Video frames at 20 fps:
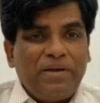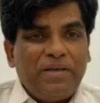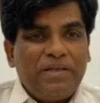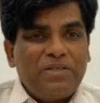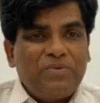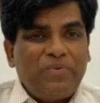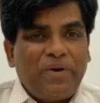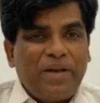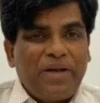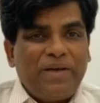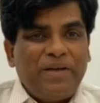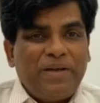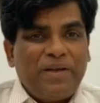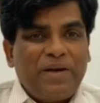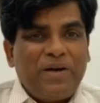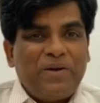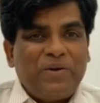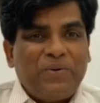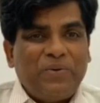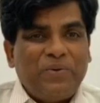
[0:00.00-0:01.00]
is very
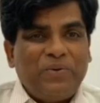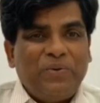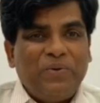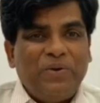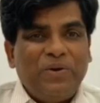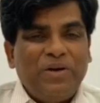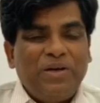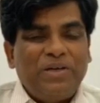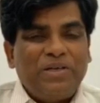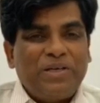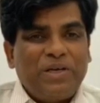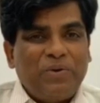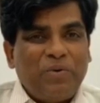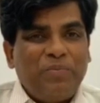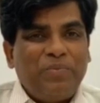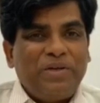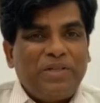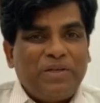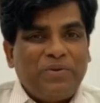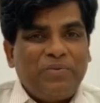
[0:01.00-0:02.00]
dearer to Sri
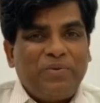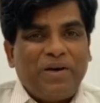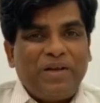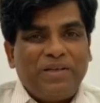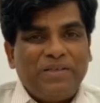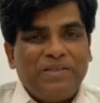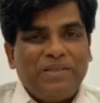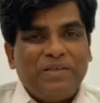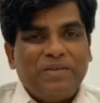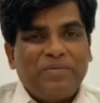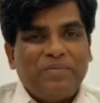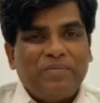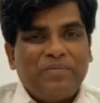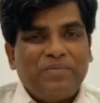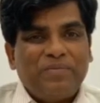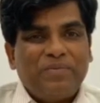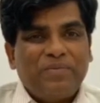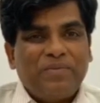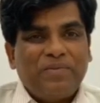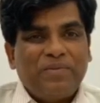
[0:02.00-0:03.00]
O.P.
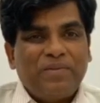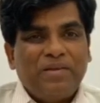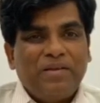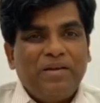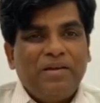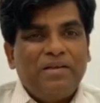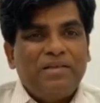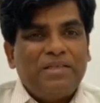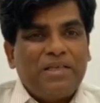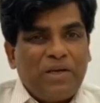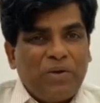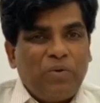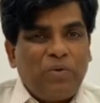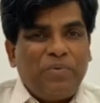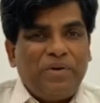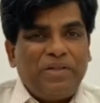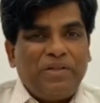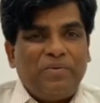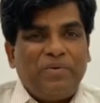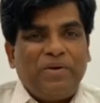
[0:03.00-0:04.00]
Sri O.P.